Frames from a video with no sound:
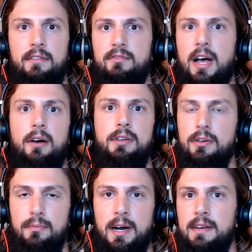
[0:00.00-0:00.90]

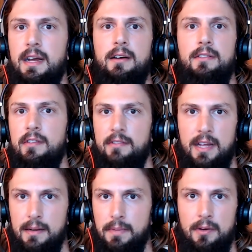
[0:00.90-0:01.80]
value mined out and
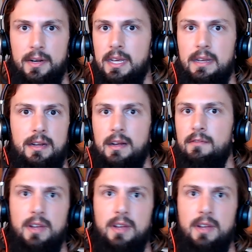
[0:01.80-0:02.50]
sustainability kind of